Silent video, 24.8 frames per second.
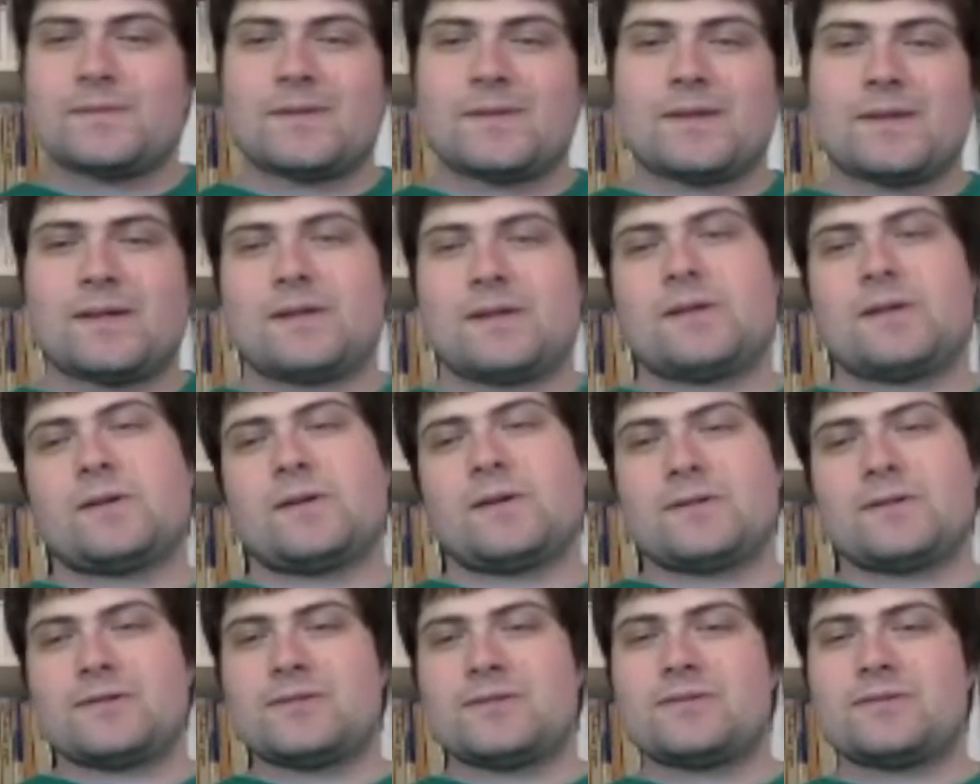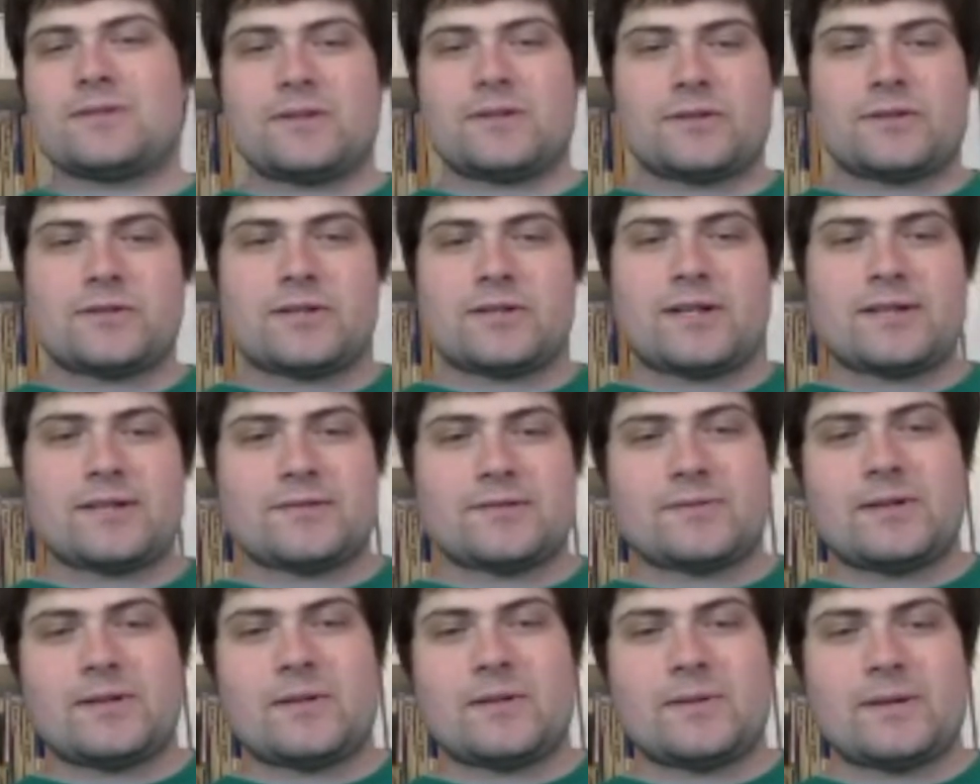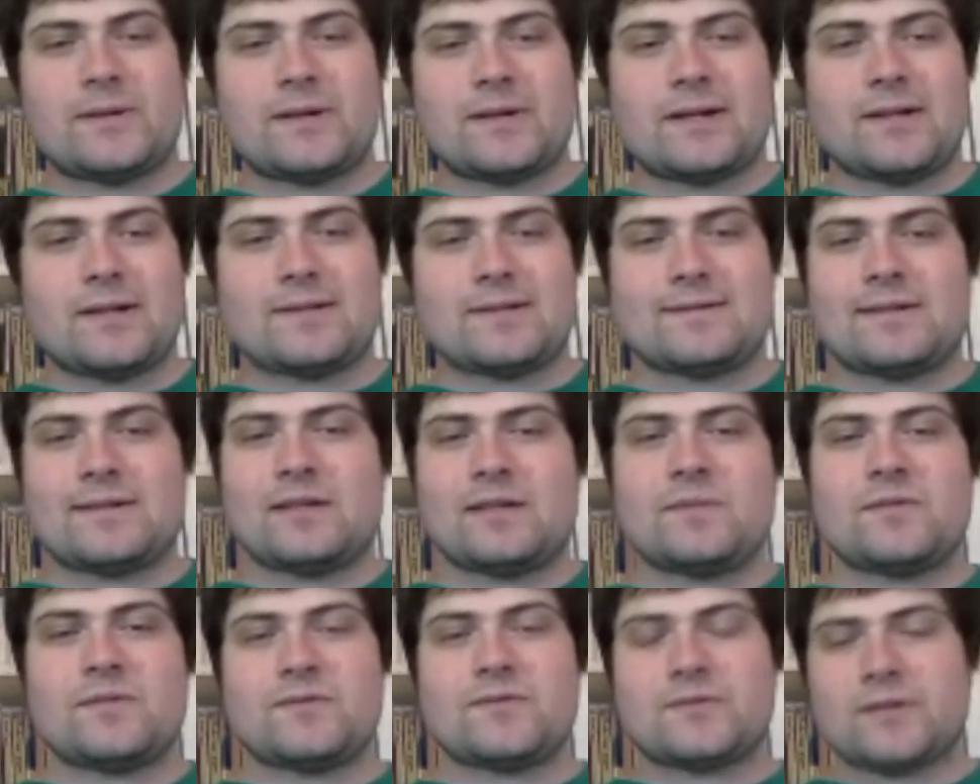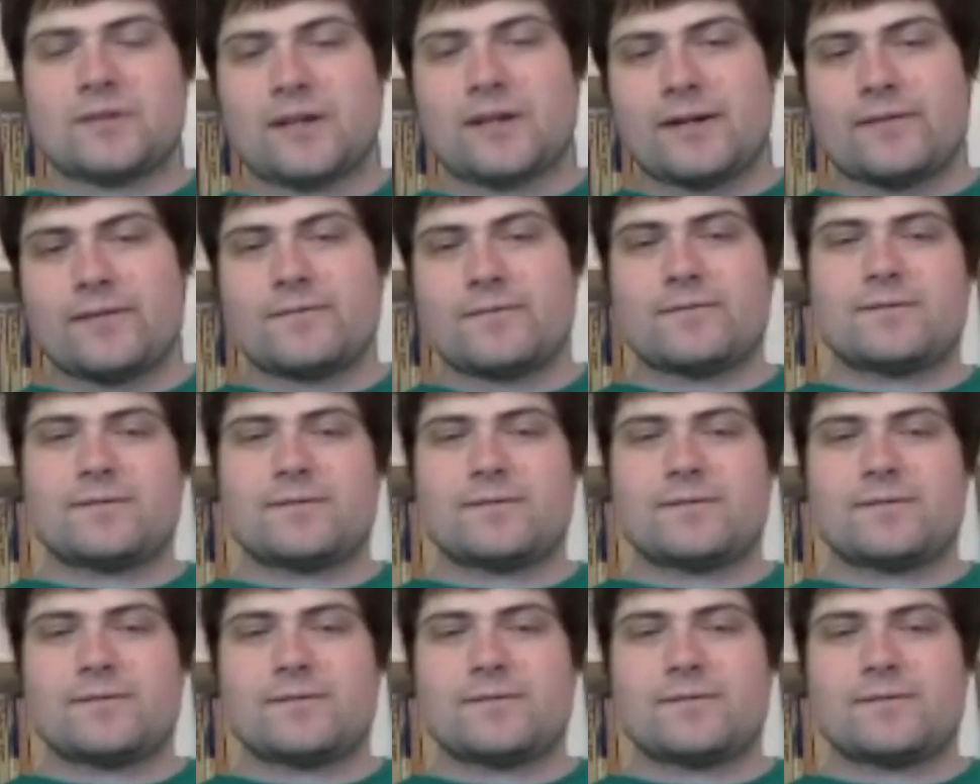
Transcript: It could also synergize well with Colosseum of Strife,